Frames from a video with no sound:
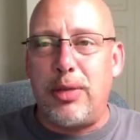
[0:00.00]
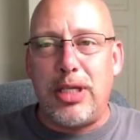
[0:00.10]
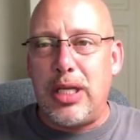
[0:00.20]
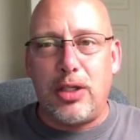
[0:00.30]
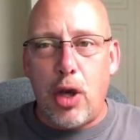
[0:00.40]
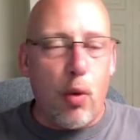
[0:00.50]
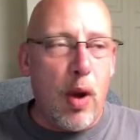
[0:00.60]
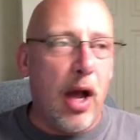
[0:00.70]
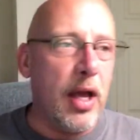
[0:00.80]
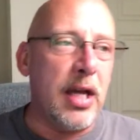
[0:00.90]
It didn't go
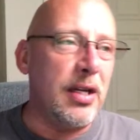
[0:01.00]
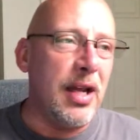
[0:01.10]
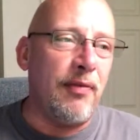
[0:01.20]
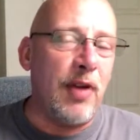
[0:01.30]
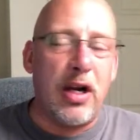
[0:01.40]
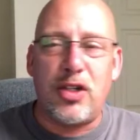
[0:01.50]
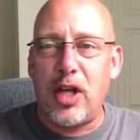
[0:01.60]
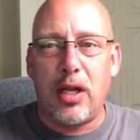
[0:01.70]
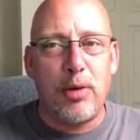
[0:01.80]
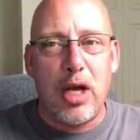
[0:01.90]
well. It, it very
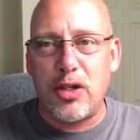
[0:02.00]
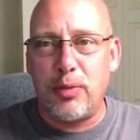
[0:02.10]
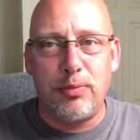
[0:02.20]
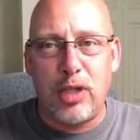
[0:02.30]
seldom does.